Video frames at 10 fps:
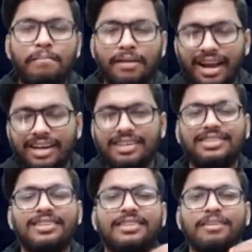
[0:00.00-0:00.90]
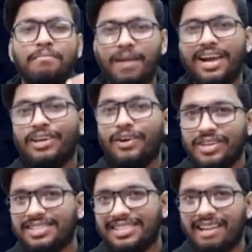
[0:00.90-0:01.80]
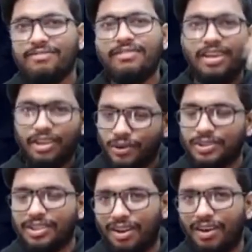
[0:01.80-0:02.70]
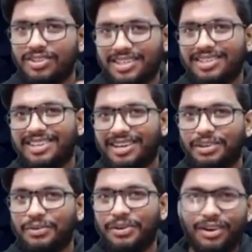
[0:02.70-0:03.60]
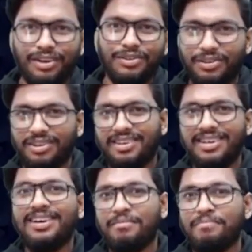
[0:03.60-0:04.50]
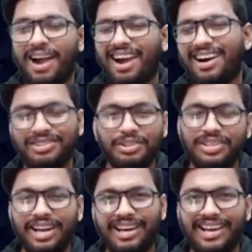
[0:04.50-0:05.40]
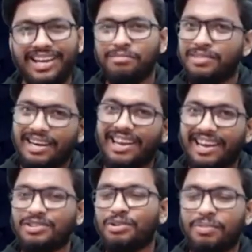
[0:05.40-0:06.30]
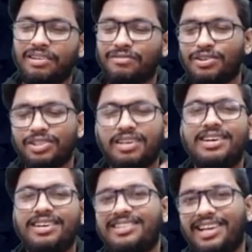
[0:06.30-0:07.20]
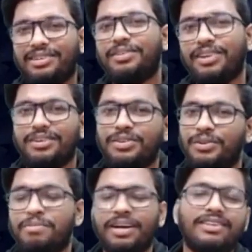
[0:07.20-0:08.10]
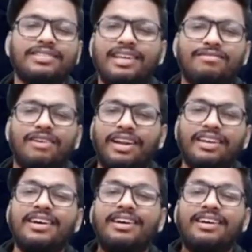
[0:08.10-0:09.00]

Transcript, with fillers: Practice it by yourself. Use the logic and try to do it. Alright, don't by heart those ray diagrams. That can get super confusing. Try to, you know, do it by yourself. Alright.